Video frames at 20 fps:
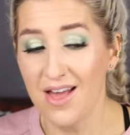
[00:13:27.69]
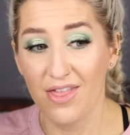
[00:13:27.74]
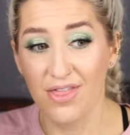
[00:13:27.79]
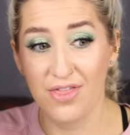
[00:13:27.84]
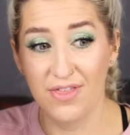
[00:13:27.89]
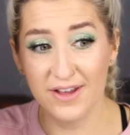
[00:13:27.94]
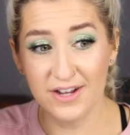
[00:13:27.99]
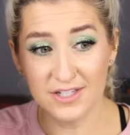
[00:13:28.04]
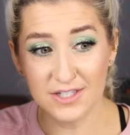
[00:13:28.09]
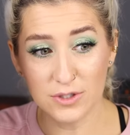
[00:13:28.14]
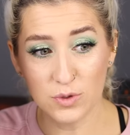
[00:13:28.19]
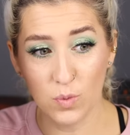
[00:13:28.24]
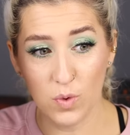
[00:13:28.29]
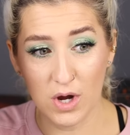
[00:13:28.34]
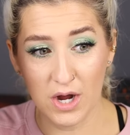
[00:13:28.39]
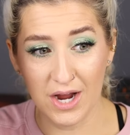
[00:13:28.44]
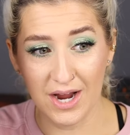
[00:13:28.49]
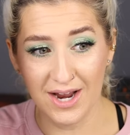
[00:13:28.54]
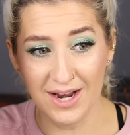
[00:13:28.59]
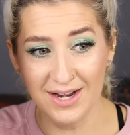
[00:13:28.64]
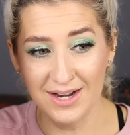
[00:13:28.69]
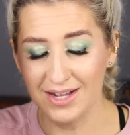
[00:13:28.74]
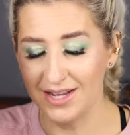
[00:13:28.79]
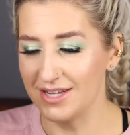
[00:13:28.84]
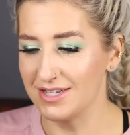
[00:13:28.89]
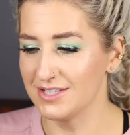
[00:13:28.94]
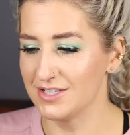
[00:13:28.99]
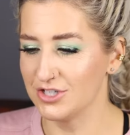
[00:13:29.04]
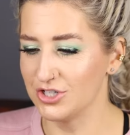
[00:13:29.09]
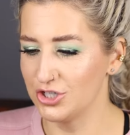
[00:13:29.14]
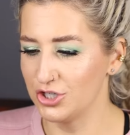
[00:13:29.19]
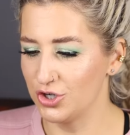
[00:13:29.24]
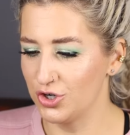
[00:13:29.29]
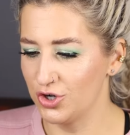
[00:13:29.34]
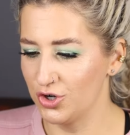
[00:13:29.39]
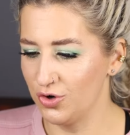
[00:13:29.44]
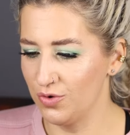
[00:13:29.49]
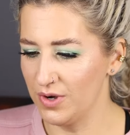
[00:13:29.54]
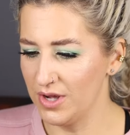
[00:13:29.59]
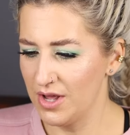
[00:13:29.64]
This one is
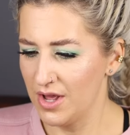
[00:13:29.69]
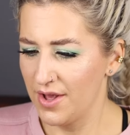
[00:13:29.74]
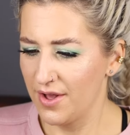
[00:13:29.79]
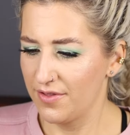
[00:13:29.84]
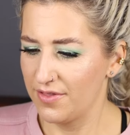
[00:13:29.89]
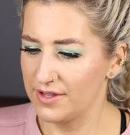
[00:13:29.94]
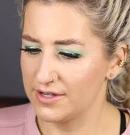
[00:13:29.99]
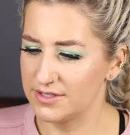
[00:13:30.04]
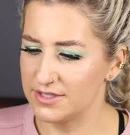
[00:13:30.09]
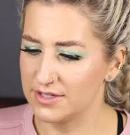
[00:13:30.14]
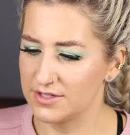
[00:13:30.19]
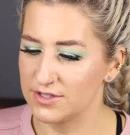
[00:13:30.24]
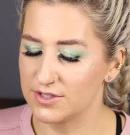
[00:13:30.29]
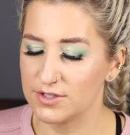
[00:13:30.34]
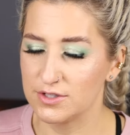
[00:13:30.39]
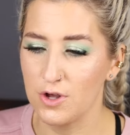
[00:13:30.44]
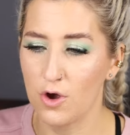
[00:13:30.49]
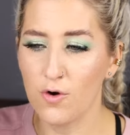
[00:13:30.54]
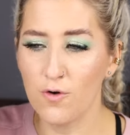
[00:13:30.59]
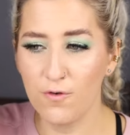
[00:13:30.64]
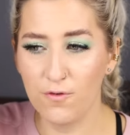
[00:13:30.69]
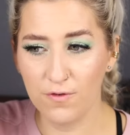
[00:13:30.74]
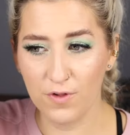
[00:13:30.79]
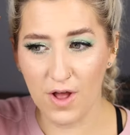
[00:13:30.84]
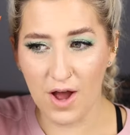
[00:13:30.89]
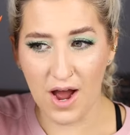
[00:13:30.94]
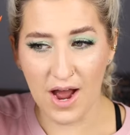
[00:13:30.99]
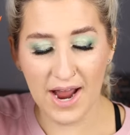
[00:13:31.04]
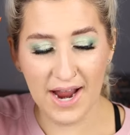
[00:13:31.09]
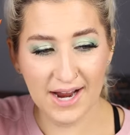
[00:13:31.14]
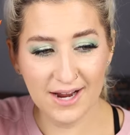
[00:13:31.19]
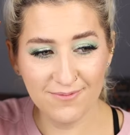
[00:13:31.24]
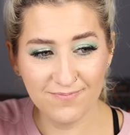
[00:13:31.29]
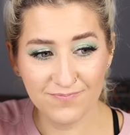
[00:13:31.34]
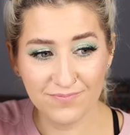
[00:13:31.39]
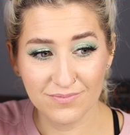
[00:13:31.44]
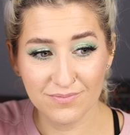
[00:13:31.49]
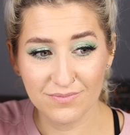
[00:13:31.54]
new. This is So Fly.